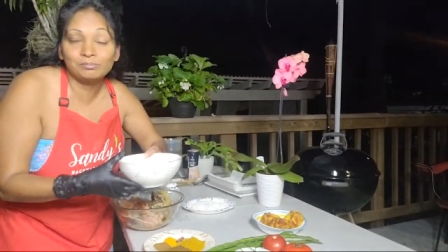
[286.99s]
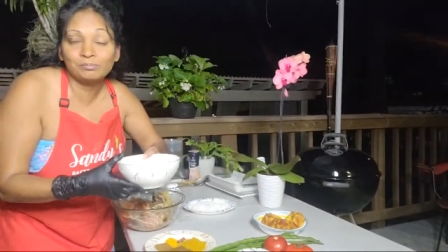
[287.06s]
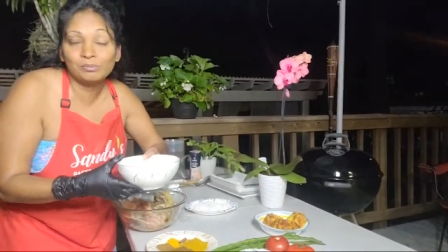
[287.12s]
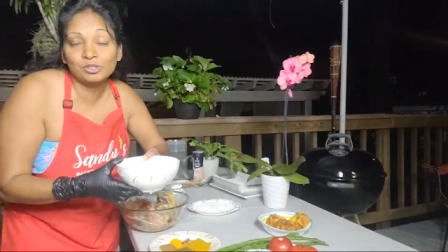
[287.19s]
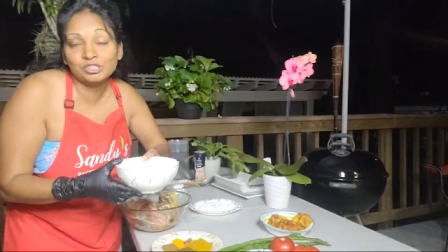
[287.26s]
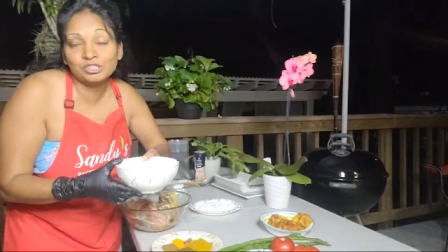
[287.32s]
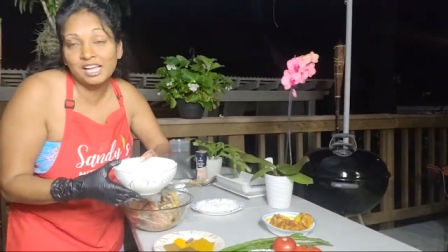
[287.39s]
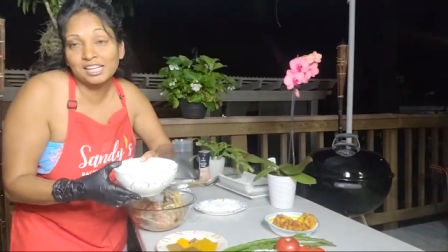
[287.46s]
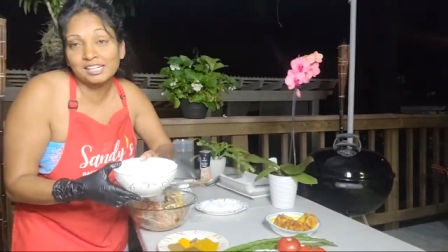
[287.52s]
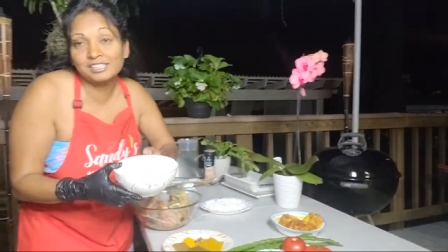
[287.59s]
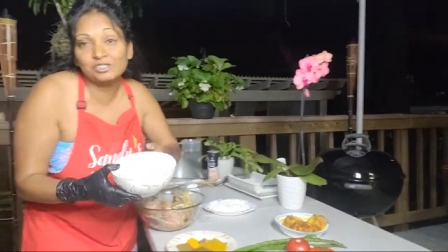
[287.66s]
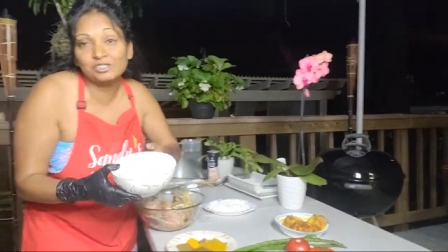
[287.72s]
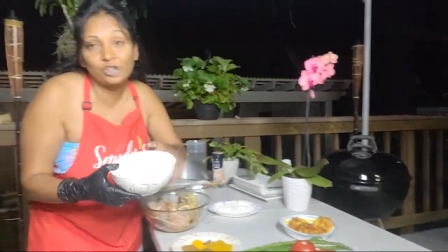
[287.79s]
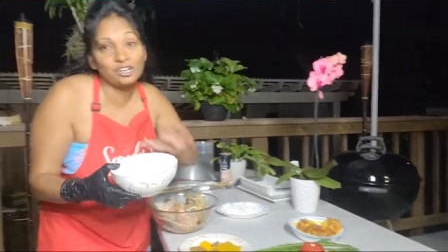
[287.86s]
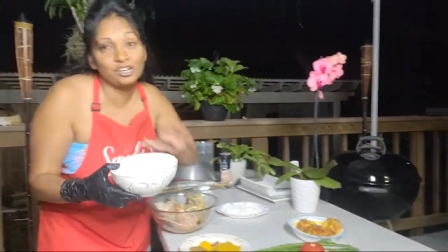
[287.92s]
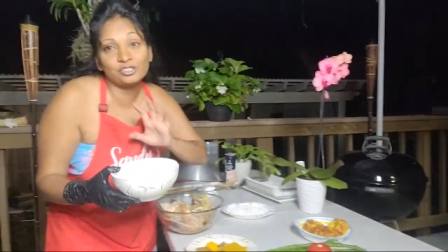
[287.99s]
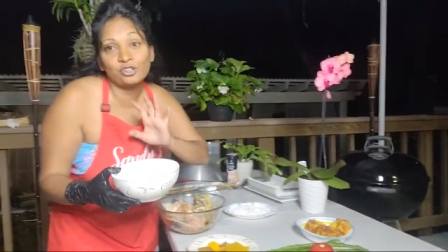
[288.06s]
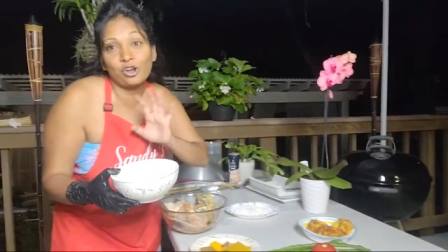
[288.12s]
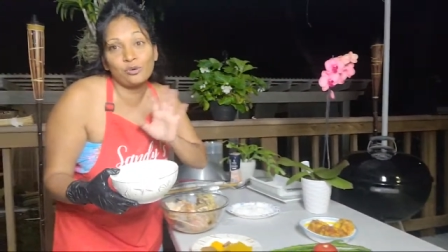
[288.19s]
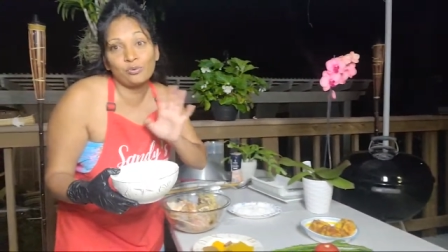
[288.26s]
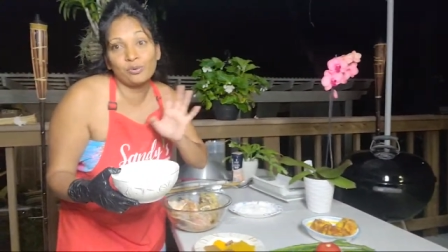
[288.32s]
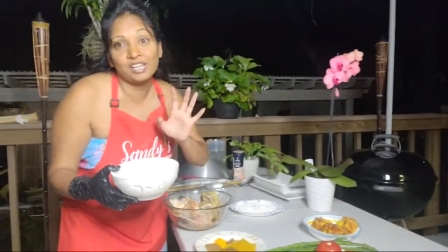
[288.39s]
most likely John is
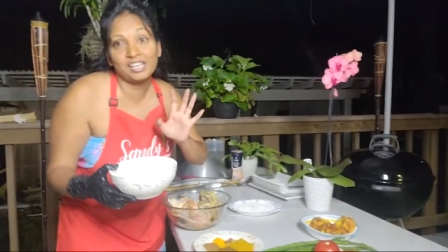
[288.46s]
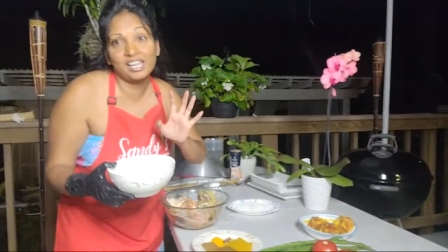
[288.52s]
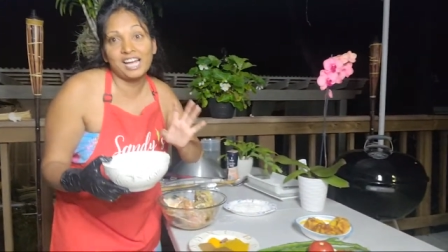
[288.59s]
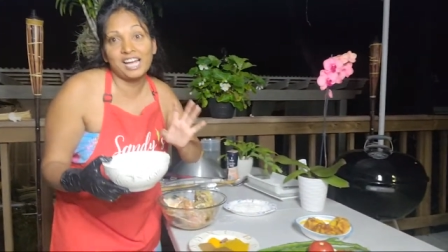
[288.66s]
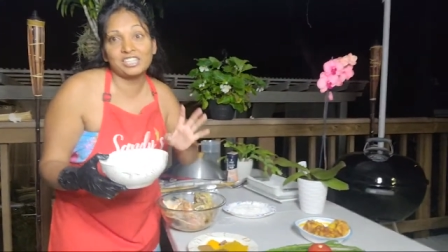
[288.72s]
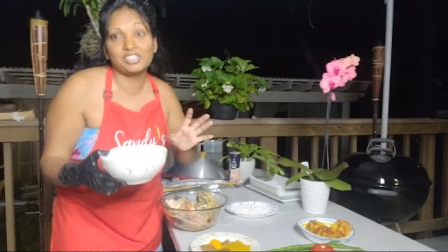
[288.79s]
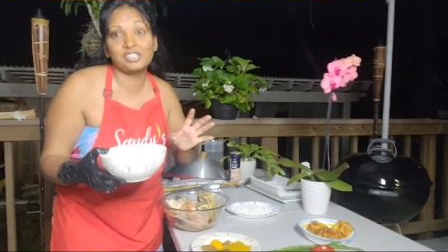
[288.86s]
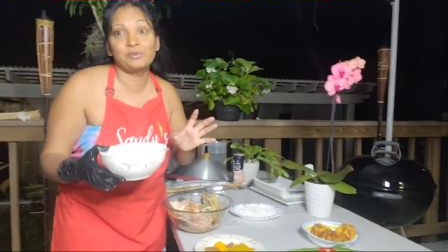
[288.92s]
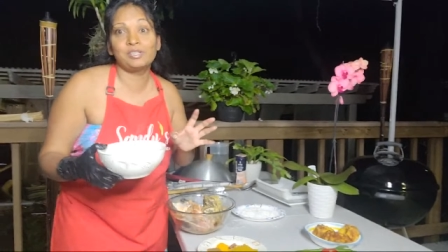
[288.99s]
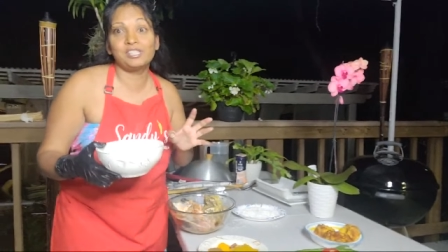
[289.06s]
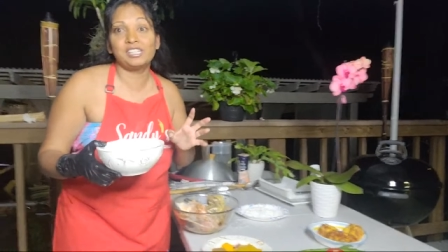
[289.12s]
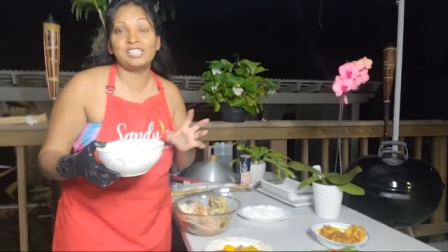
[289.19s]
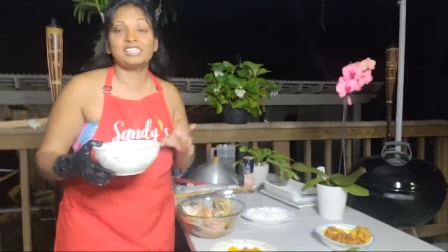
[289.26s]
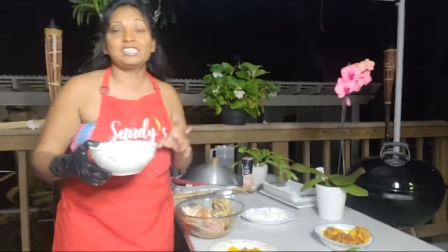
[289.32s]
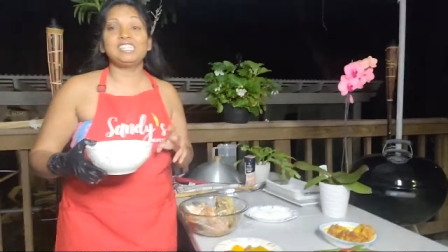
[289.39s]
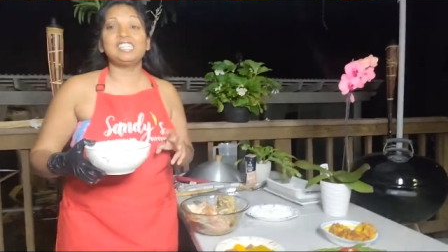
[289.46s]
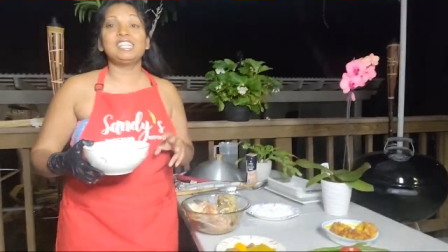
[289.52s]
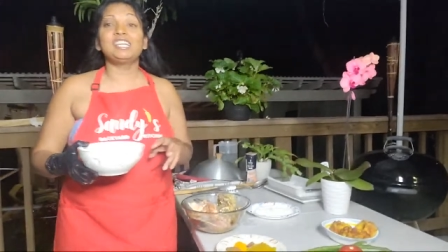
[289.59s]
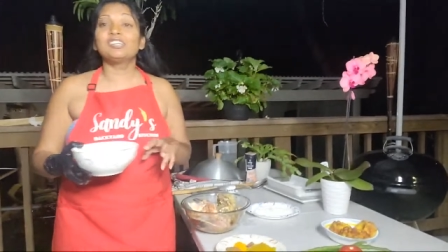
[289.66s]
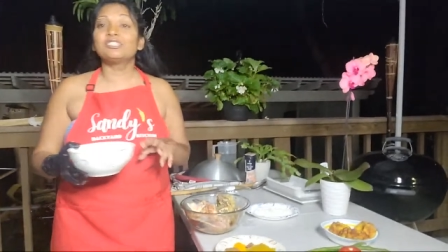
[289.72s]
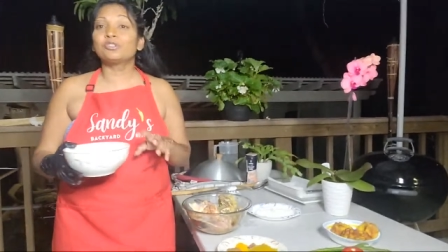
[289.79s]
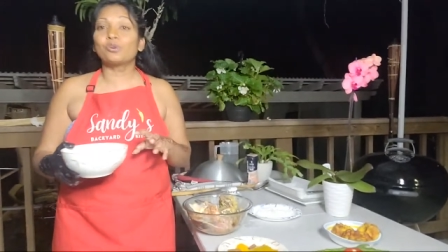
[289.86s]
already actually is eating
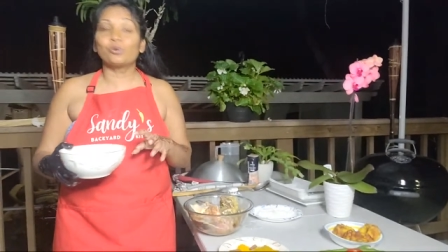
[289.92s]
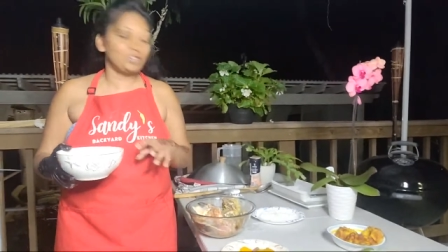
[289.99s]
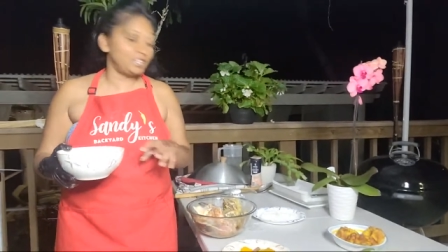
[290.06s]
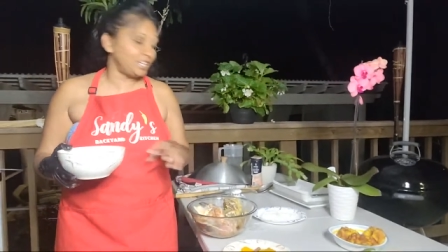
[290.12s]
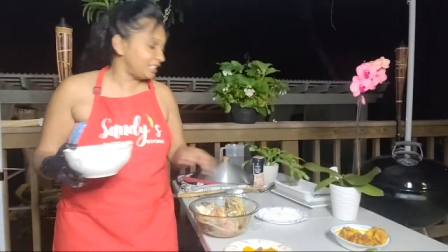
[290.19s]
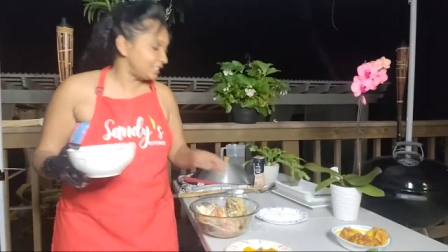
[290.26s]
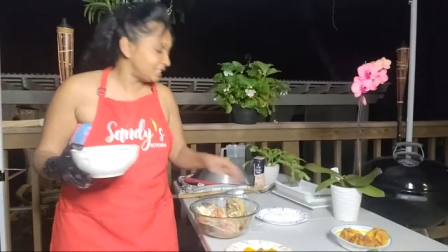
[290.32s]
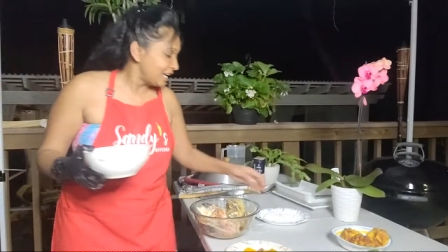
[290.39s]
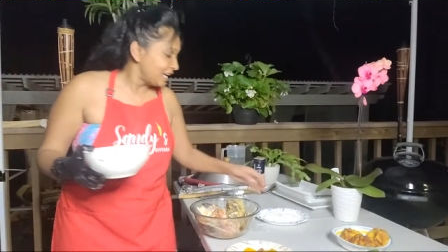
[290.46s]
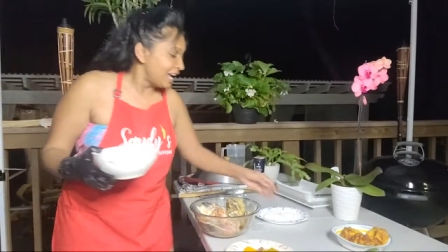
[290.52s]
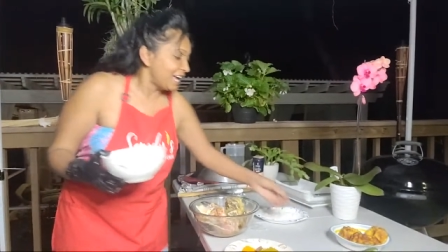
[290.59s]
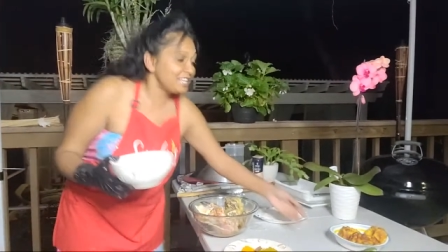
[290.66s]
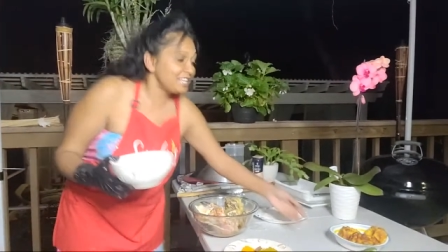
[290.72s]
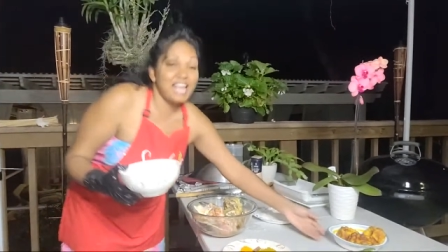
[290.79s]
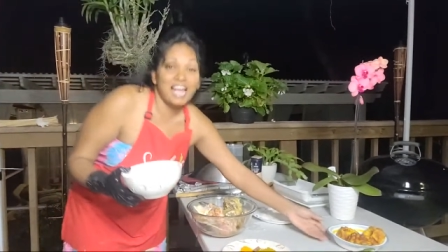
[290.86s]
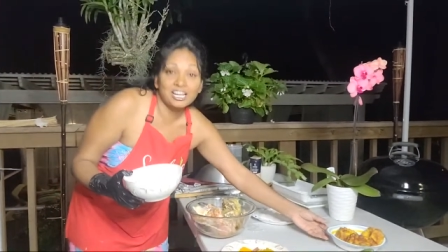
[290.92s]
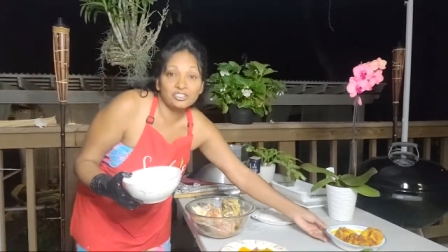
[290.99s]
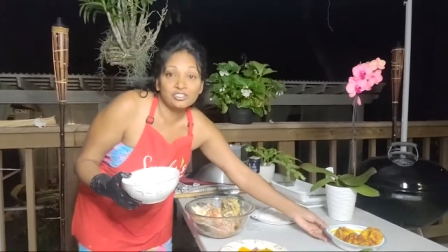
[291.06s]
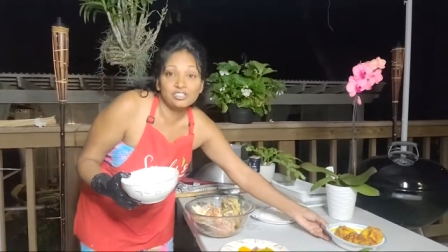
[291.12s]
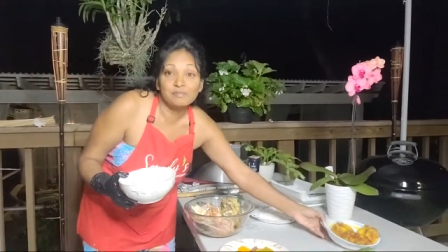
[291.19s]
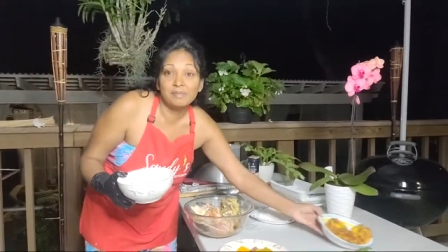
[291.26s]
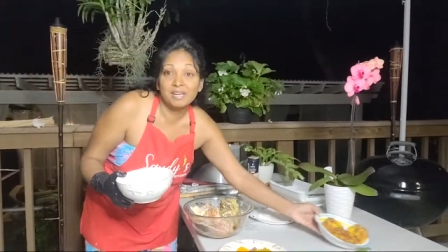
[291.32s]
his own thing he
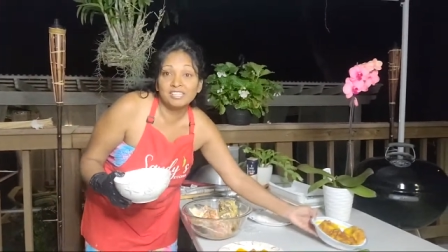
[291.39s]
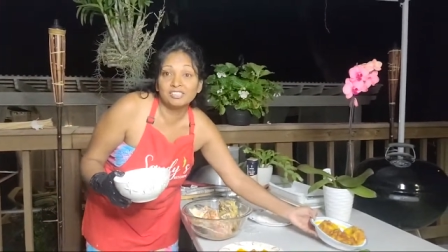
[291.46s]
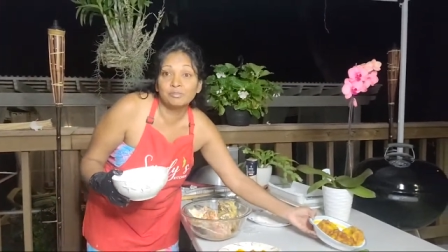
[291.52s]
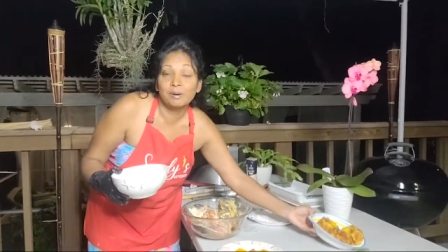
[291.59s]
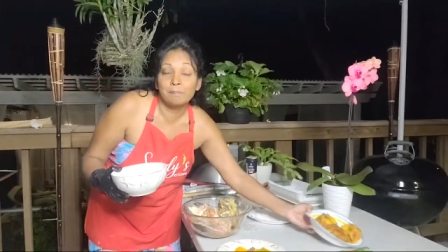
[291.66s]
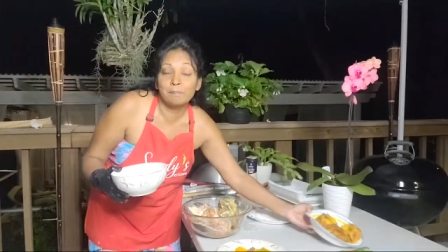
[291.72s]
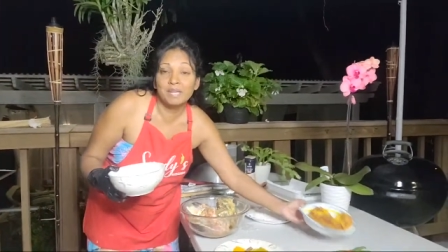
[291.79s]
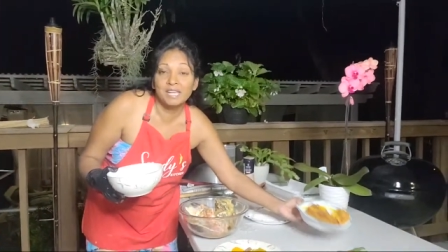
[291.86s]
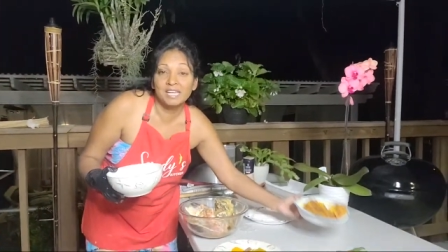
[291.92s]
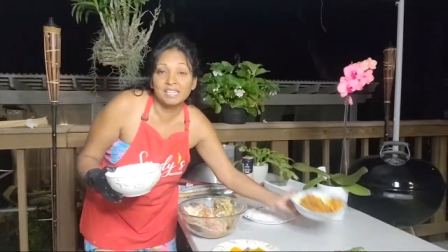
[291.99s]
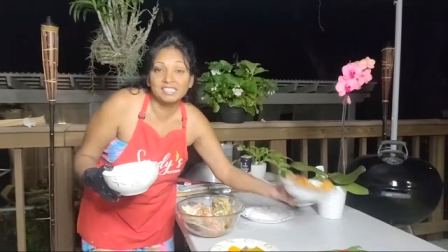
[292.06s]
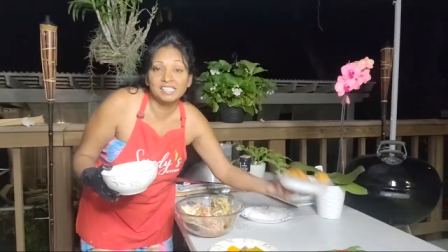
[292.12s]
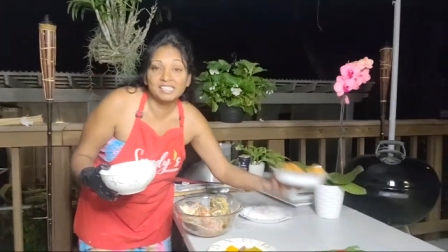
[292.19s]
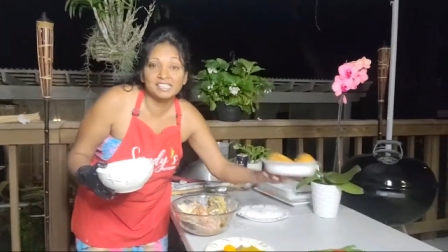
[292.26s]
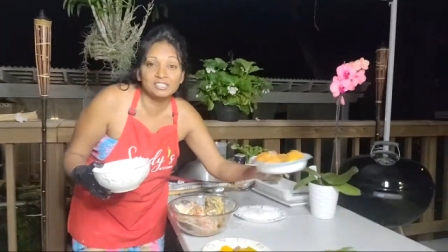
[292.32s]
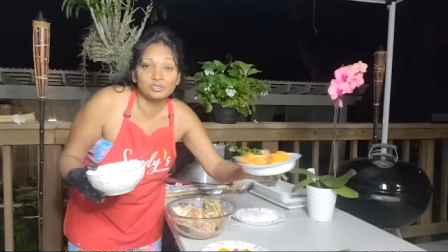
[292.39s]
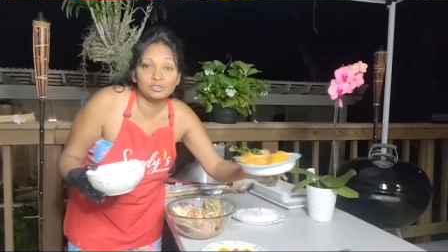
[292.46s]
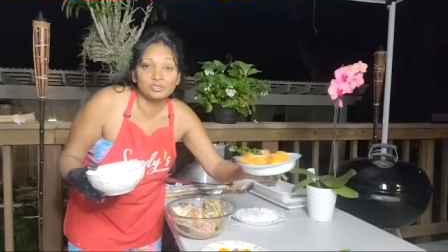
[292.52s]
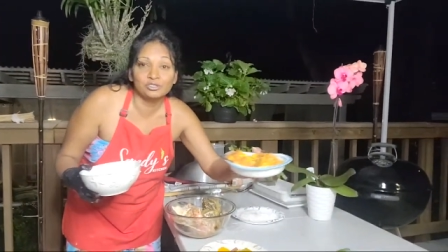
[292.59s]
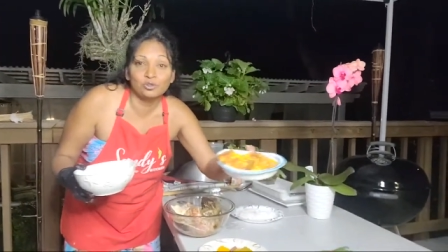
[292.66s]
actually made some amazing desserts.